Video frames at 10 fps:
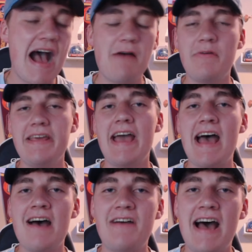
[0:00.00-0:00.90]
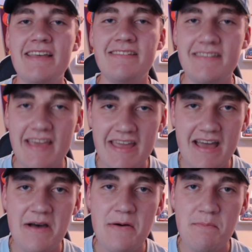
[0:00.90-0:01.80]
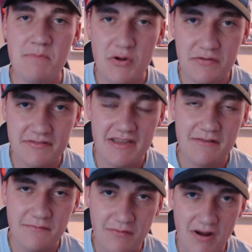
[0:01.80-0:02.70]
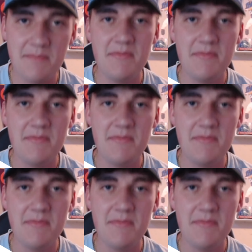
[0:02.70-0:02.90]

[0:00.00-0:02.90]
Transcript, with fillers: we have Isaiah Mosley from